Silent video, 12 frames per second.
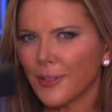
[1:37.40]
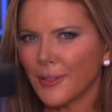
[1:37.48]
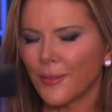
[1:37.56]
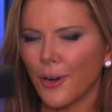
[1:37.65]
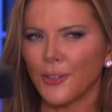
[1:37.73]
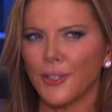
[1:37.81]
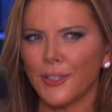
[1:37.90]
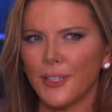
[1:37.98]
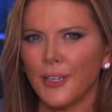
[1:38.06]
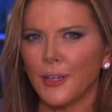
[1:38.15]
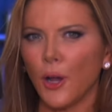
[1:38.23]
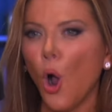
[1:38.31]
of
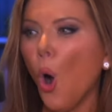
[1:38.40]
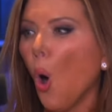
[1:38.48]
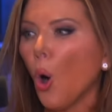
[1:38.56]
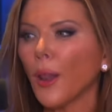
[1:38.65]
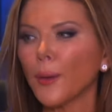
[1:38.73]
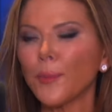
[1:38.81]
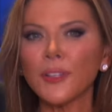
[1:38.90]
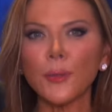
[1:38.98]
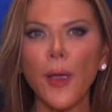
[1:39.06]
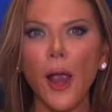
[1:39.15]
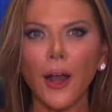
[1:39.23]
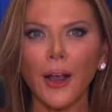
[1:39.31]
Argentina, or like Miss
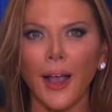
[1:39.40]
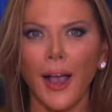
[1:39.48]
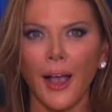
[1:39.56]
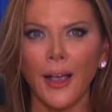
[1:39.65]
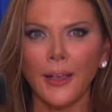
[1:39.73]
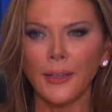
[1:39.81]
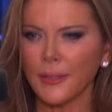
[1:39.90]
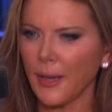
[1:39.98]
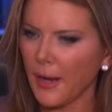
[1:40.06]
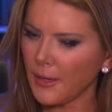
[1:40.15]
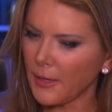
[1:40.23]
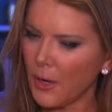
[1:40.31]
America
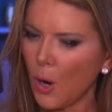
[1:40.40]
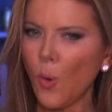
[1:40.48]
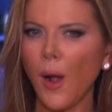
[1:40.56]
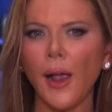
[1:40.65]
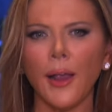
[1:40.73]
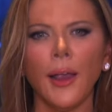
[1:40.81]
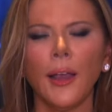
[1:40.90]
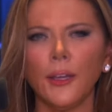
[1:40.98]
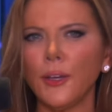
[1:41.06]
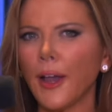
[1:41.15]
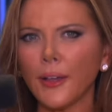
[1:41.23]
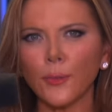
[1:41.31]
saying, you know what? You
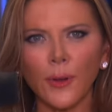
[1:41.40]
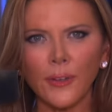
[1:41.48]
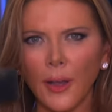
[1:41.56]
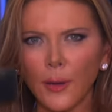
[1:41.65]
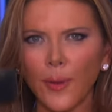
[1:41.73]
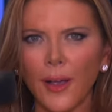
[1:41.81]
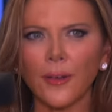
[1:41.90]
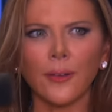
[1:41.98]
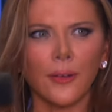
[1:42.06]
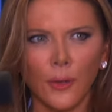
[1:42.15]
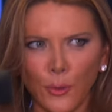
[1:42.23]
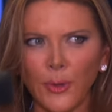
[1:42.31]
guys want to talk about
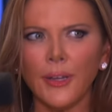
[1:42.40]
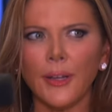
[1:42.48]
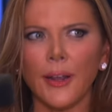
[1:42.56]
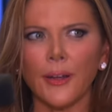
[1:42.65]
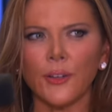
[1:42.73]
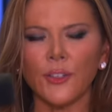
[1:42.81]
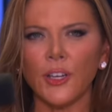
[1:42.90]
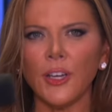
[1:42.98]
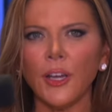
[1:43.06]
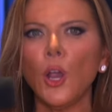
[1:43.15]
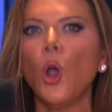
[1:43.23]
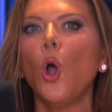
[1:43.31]
green energy?
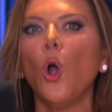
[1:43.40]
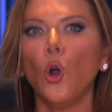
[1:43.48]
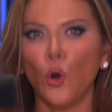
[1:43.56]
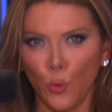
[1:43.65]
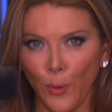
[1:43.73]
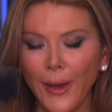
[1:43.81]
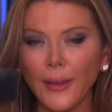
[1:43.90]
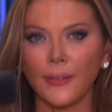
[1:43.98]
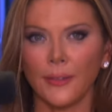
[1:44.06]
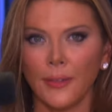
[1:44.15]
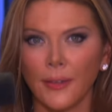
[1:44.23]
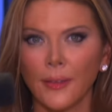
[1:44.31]

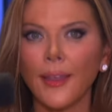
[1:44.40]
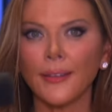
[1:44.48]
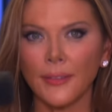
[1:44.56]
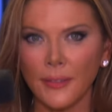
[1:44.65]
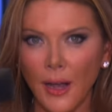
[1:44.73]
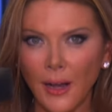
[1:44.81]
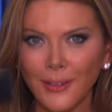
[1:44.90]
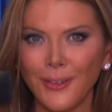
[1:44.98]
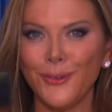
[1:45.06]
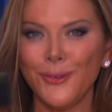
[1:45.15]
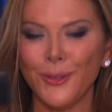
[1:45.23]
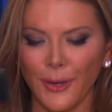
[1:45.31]
Great. Let's talk
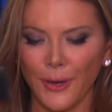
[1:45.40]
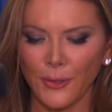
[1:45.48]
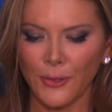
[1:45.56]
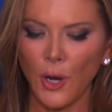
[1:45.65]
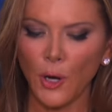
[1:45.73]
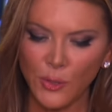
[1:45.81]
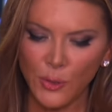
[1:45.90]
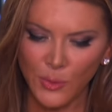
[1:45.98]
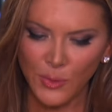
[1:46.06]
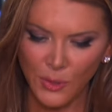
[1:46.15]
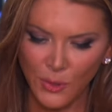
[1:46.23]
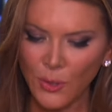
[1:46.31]
nuclear. So she was
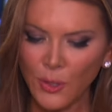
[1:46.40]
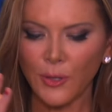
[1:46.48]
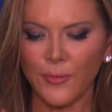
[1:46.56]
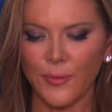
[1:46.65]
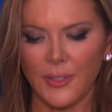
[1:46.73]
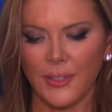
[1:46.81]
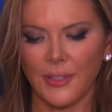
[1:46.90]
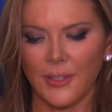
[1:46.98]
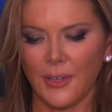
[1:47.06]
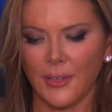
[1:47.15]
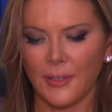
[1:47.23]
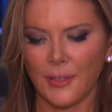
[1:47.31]
a nuclear
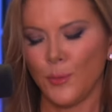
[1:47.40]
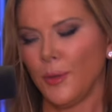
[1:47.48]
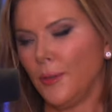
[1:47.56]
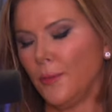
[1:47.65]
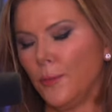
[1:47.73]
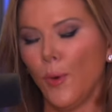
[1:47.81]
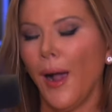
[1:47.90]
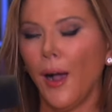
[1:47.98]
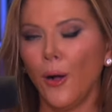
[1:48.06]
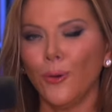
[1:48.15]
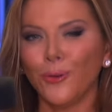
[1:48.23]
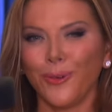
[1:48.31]
physicist. I mean,
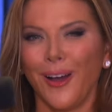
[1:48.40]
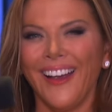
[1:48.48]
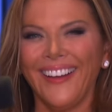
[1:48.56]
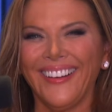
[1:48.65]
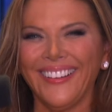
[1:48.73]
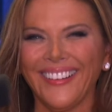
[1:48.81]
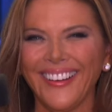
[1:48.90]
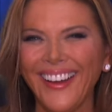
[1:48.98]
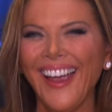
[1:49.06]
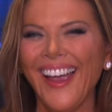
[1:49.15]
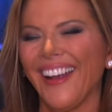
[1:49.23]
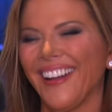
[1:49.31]
wow, right?
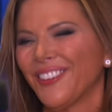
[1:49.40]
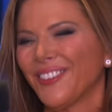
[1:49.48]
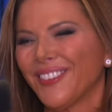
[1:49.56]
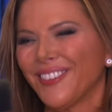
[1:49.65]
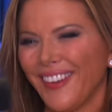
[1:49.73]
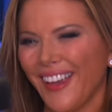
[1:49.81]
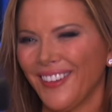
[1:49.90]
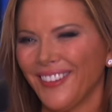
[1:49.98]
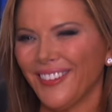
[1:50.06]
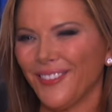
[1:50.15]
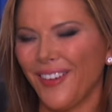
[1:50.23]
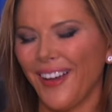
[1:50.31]
And she was a
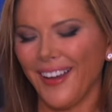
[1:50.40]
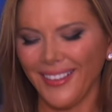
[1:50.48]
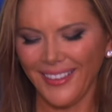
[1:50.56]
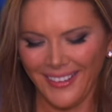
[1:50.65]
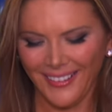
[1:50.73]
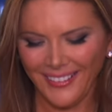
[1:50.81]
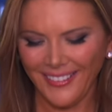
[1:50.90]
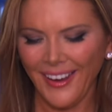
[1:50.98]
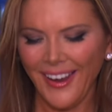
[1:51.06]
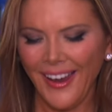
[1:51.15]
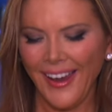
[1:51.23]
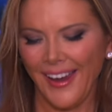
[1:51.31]
talented violinist.
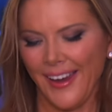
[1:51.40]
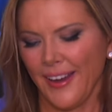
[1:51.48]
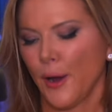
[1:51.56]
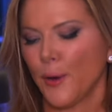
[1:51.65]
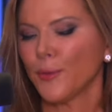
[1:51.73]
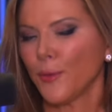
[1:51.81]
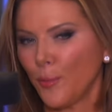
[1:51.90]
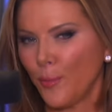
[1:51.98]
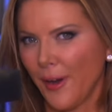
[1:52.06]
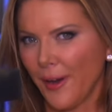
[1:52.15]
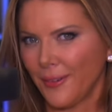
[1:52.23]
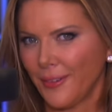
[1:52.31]
And I was very
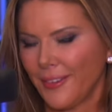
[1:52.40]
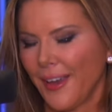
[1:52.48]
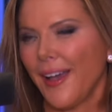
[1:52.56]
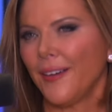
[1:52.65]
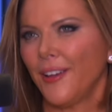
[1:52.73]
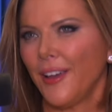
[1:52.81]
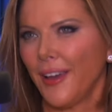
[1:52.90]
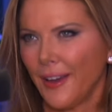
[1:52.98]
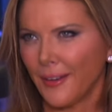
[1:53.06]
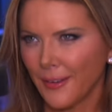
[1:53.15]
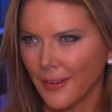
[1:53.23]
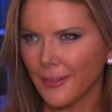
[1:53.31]
proud to have a
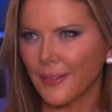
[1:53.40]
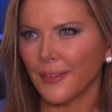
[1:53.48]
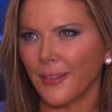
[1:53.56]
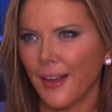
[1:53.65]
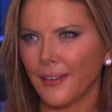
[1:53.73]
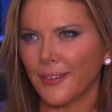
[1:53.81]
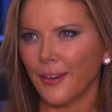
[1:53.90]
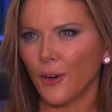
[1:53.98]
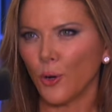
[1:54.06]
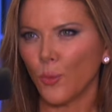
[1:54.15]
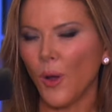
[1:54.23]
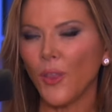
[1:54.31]
hand in selecting her.
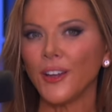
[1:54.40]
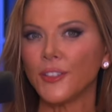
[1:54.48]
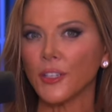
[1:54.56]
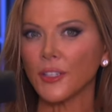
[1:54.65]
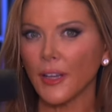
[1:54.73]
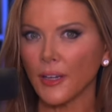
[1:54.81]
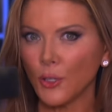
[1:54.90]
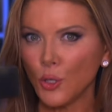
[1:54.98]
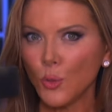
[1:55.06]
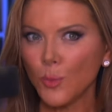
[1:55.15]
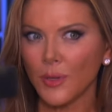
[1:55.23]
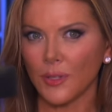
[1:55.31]
Well, they just got a new
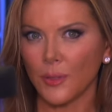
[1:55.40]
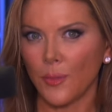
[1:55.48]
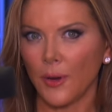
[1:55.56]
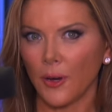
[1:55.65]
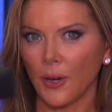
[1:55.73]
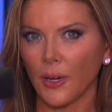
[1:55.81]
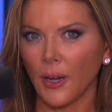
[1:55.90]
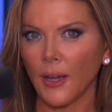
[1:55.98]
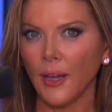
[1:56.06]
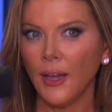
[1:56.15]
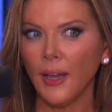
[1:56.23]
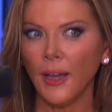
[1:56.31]
Miss America.
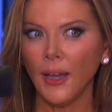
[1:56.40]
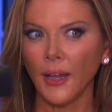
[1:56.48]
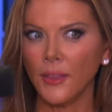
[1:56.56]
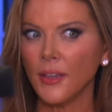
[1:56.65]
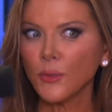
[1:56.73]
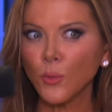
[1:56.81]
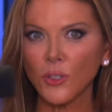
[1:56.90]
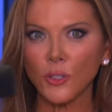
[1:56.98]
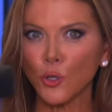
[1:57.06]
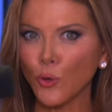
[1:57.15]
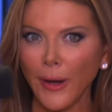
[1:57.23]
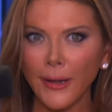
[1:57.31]
And this one's
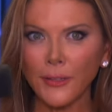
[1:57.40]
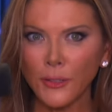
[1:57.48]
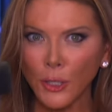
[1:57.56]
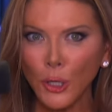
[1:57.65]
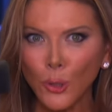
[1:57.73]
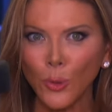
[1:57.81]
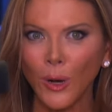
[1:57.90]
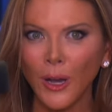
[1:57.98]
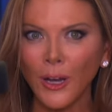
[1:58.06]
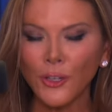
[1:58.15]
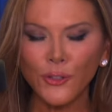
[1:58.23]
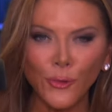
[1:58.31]
great, too.
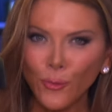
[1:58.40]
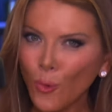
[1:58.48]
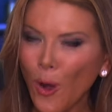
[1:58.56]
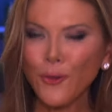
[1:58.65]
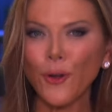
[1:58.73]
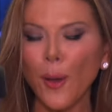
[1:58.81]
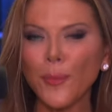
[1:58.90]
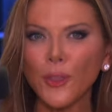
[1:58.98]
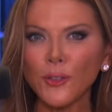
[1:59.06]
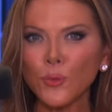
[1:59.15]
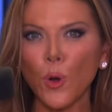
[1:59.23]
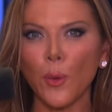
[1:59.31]
She's wonderful. I mean,
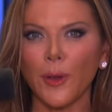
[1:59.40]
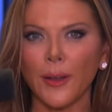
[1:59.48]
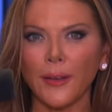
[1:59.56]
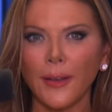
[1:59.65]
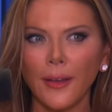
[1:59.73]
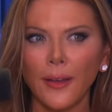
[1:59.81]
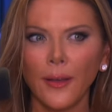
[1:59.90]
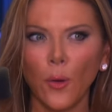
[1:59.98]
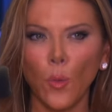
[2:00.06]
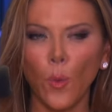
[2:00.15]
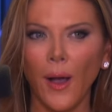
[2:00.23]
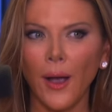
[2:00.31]
this woman,
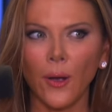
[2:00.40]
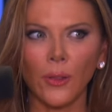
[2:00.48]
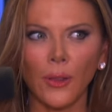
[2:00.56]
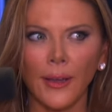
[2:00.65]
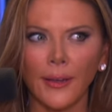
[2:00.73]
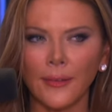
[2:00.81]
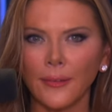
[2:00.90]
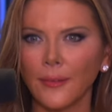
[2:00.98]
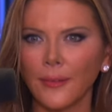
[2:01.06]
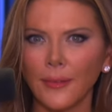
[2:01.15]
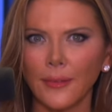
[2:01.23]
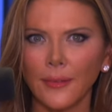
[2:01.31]
wow,
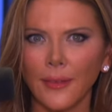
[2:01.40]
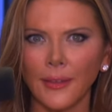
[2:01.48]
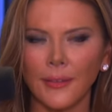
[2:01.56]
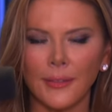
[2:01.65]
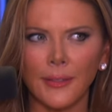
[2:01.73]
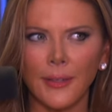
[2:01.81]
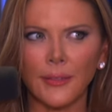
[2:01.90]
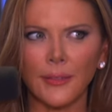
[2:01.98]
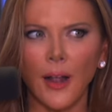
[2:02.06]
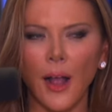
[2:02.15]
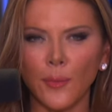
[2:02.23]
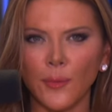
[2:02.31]
like she does it
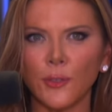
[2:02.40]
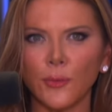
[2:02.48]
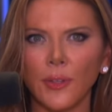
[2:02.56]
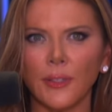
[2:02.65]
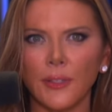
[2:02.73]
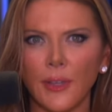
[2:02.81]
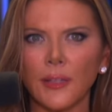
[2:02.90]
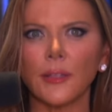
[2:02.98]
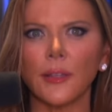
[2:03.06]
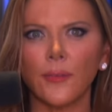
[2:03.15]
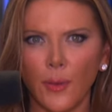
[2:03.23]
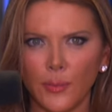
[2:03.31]
all. I mean, she really does
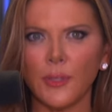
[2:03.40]
live up to